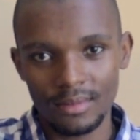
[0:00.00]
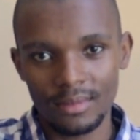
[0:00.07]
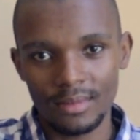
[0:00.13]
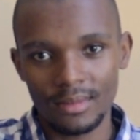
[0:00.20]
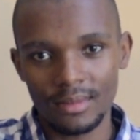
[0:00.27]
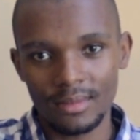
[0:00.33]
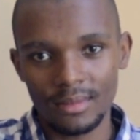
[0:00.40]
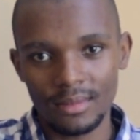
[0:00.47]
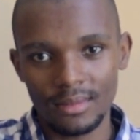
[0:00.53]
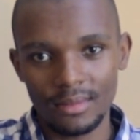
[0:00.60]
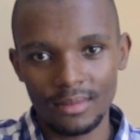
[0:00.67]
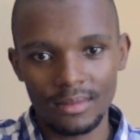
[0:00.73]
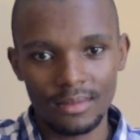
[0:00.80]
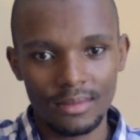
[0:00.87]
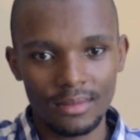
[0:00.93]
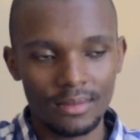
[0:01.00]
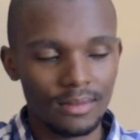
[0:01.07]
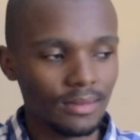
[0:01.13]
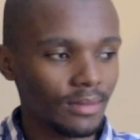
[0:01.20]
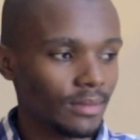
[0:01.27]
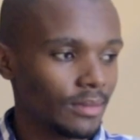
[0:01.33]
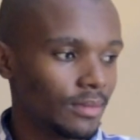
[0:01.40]

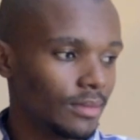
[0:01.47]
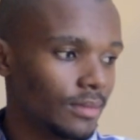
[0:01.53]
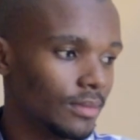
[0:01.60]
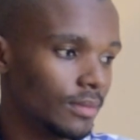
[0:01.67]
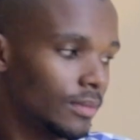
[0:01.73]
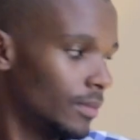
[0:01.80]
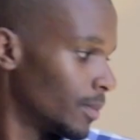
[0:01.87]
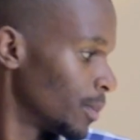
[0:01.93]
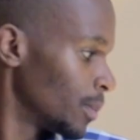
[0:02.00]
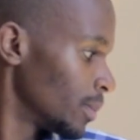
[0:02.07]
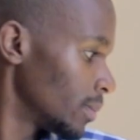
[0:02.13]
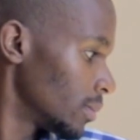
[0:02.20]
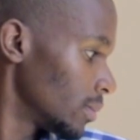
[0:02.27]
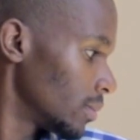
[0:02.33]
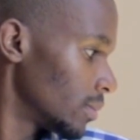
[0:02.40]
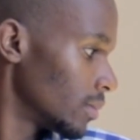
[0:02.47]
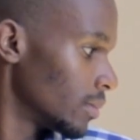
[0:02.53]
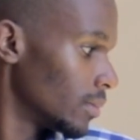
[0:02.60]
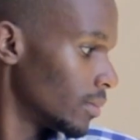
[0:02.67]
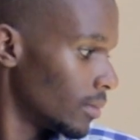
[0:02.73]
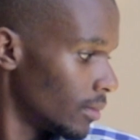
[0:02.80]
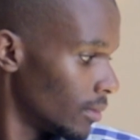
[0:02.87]

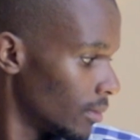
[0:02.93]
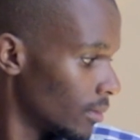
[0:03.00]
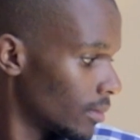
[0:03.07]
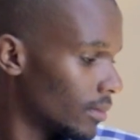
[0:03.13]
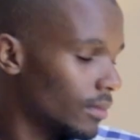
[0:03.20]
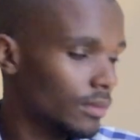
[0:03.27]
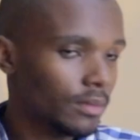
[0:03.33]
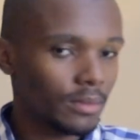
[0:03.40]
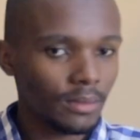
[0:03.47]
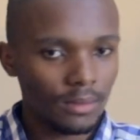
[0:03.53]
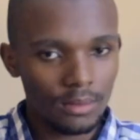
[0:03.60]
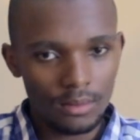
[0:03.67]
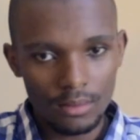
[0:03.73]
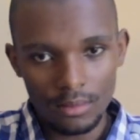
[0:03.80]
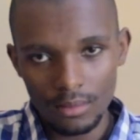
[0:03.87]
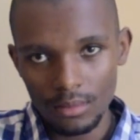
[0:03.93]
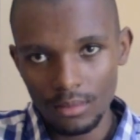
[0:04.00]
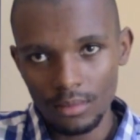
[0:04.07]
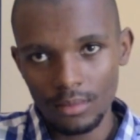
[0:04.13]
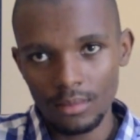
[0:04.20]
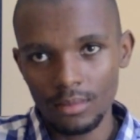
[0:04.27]
The person shown says nothing.